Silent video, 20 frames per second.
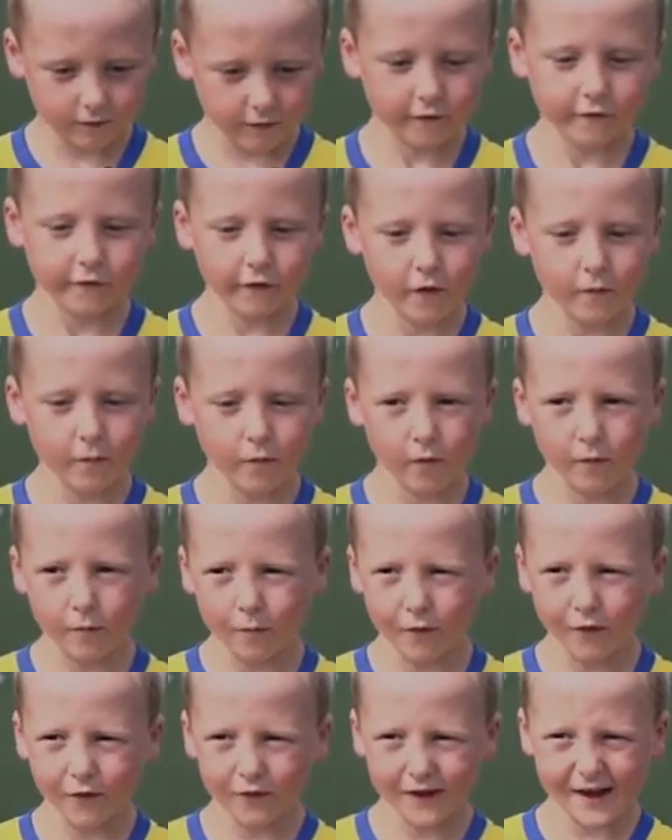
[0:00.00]
football
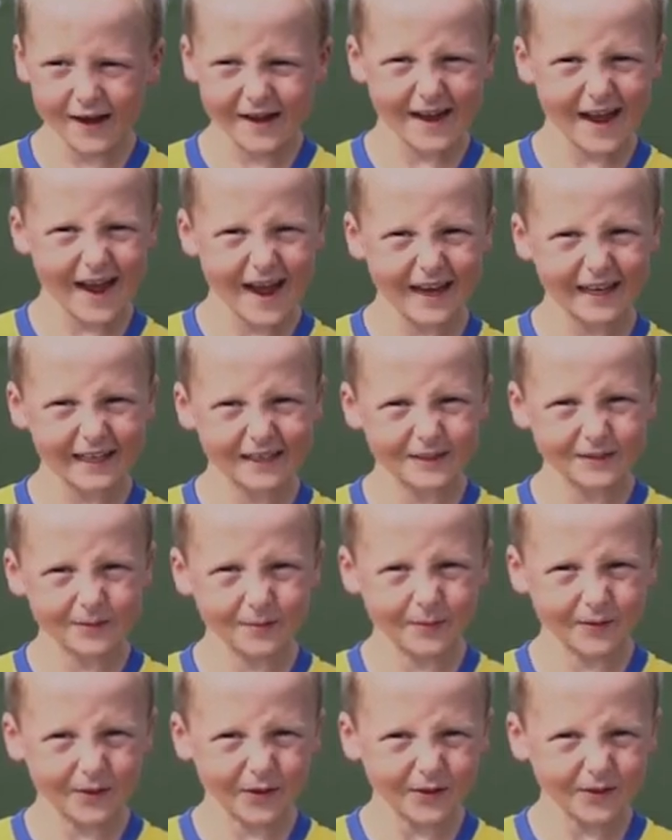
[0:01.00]
more than
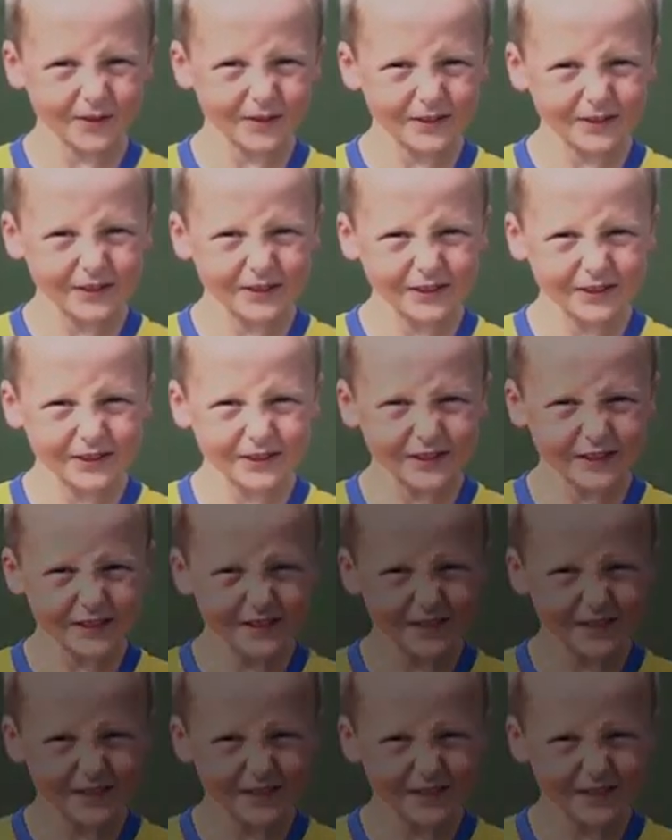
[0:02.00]
Xbox.